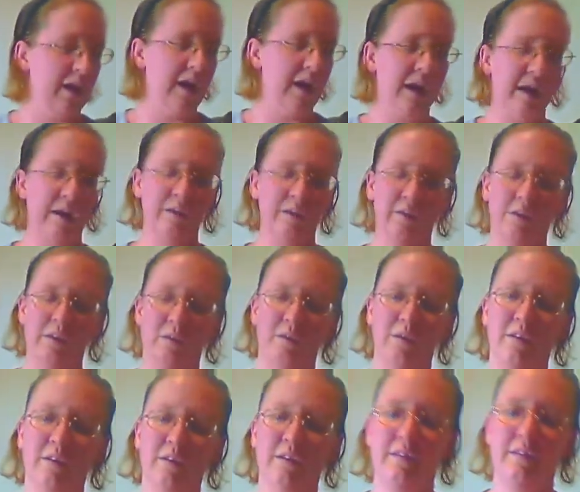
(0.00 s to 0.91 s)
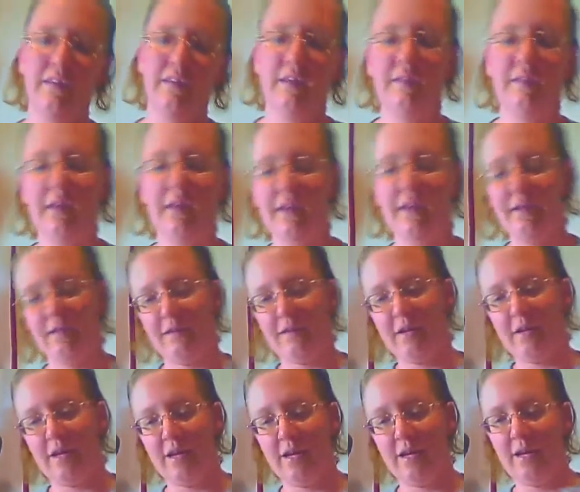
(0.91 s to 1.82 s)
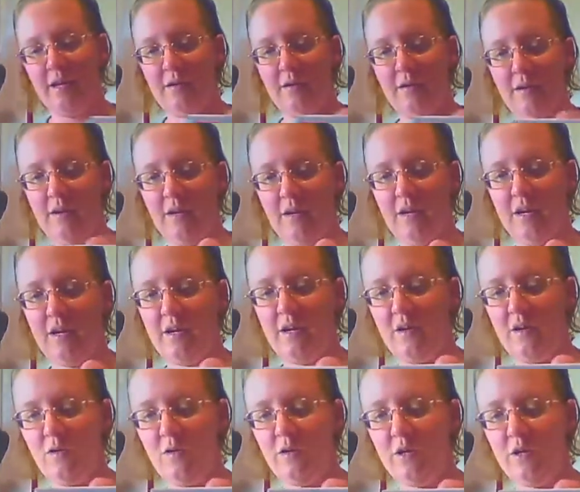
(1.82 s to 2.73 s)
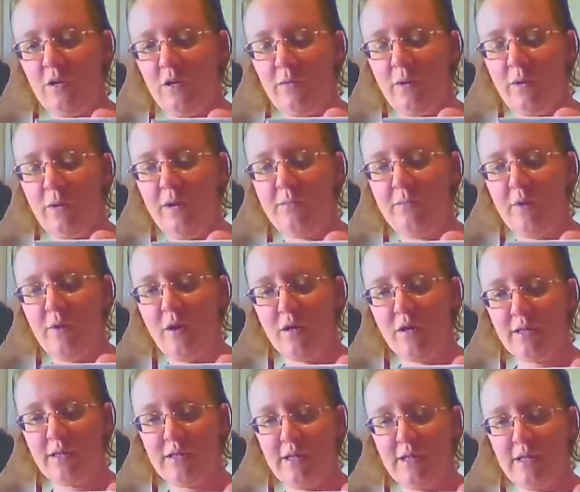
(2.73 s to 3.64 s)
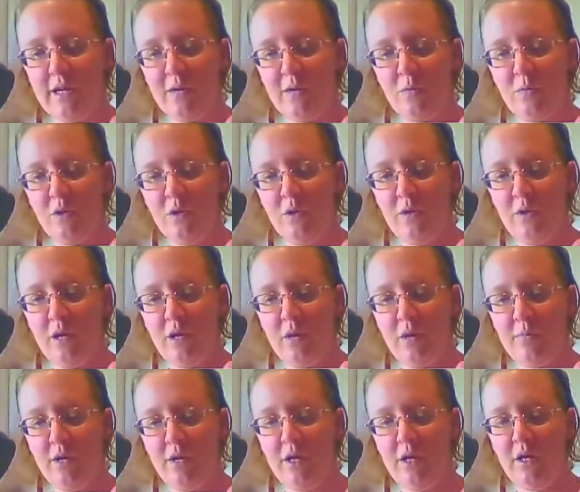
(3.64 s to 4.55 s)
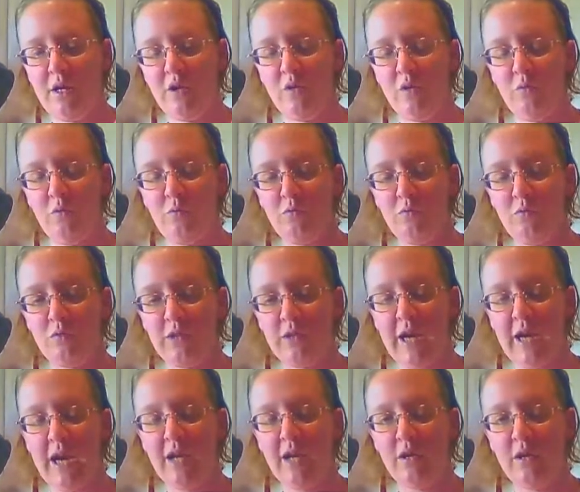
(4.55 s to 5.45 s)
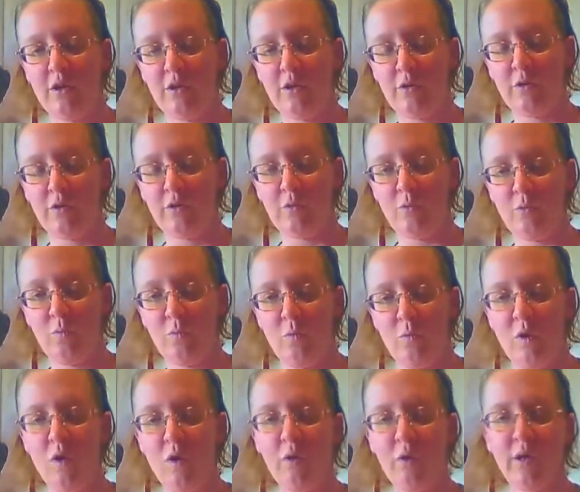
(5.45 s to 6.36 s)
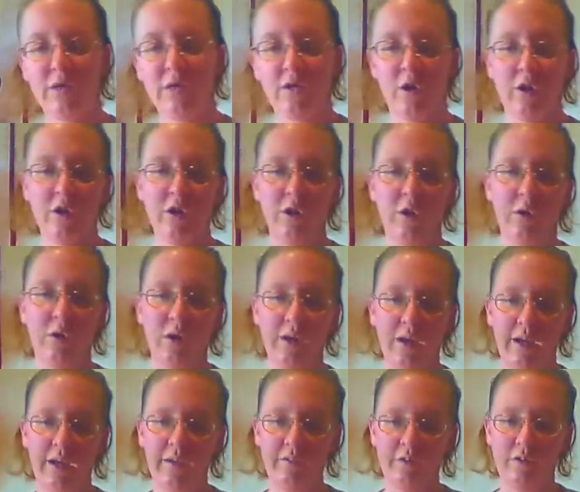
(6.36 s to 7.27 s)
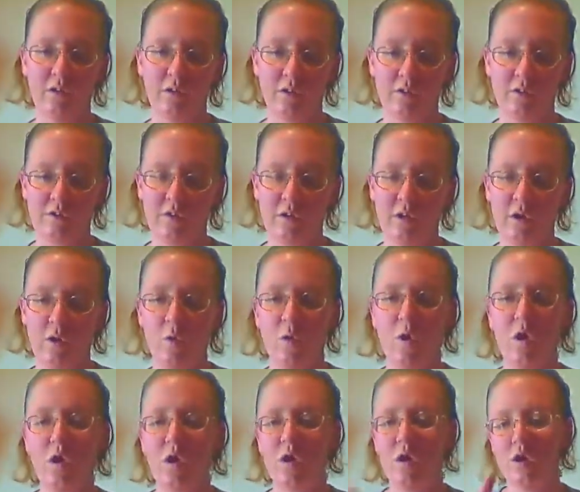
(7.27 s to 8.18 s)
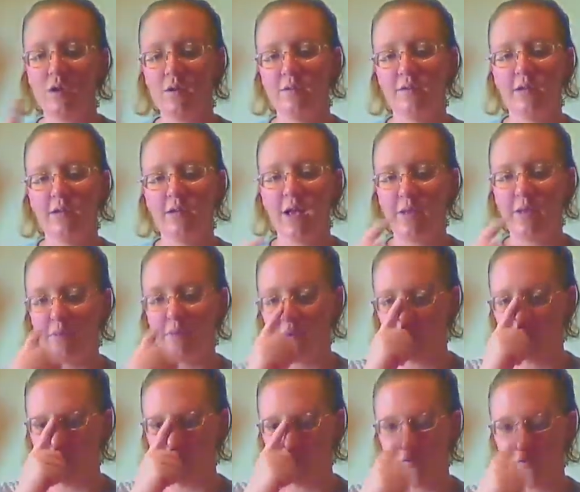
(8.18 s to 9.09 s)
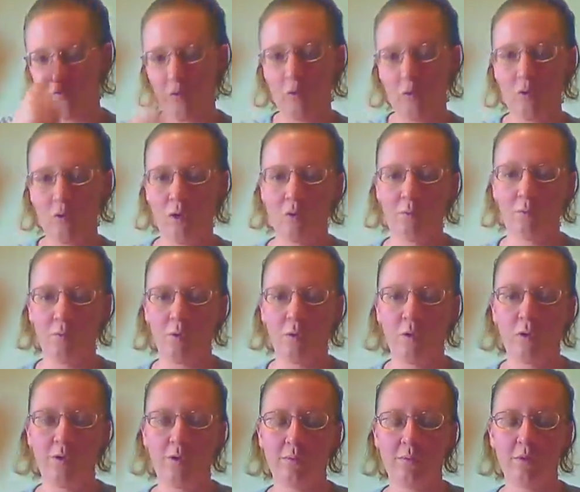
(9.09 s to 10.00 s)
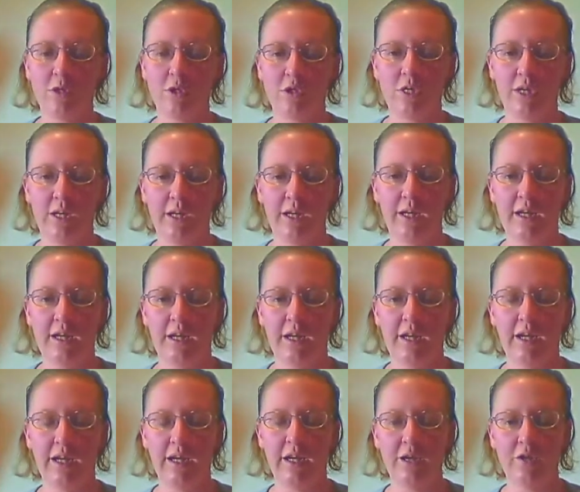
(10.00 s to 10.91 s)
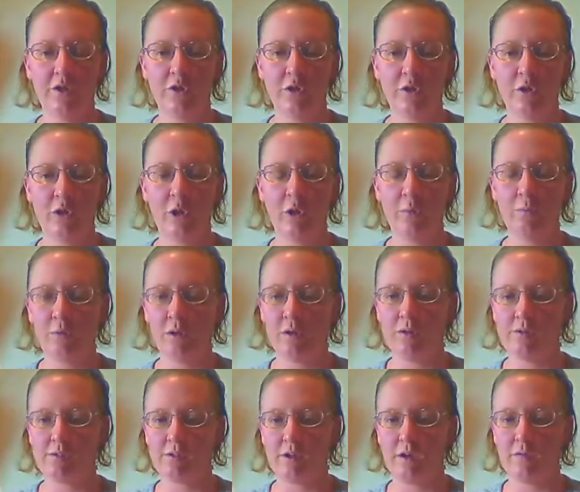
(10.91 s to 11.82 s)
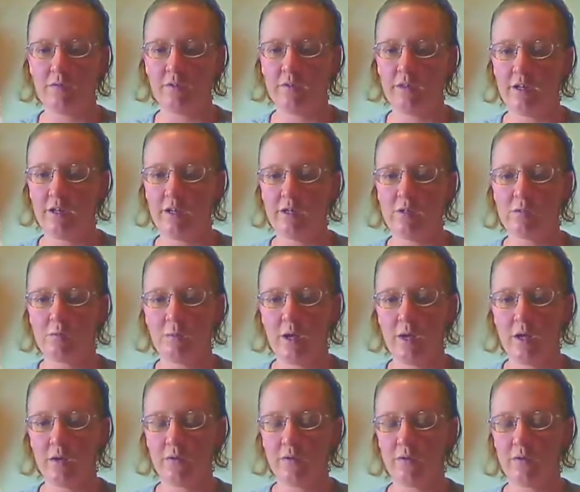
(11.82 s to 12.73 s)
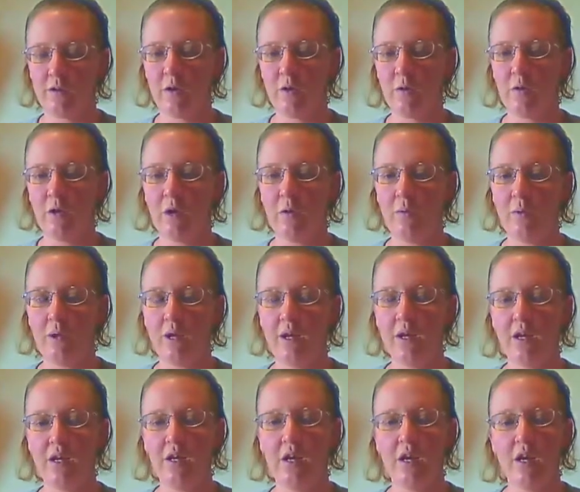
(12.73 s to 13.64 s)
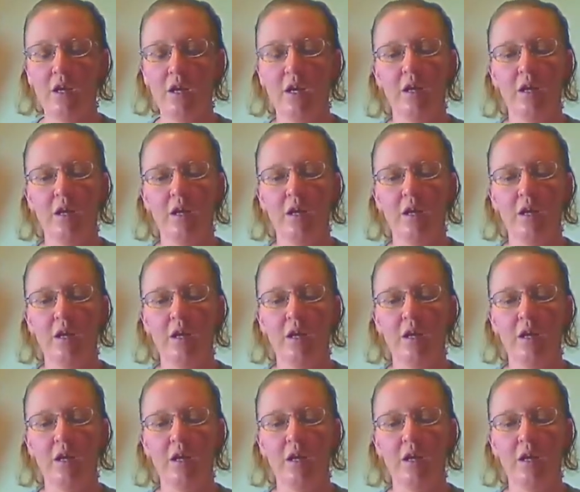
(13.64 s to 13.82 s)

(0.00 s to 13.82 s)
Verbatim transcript: I also went to CVS today, and on their red box thing, when you come in and you scan your Walgreens card, you can even also type in your phone number on the machine and get your coupons off of there as well. So go in